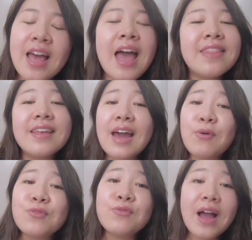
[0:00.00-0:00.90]
then I
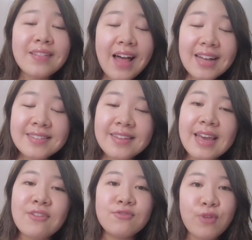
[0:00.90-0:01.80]
would lastly
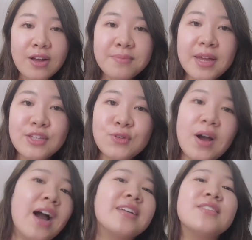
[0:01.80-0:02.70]
recommend you
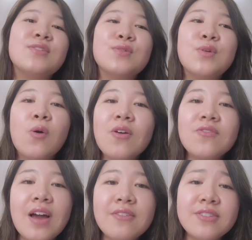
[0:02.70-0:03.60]
guys to go on
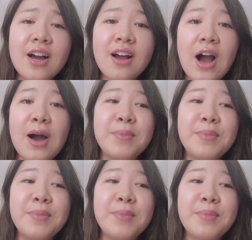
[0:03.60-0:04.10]
Fiverr.com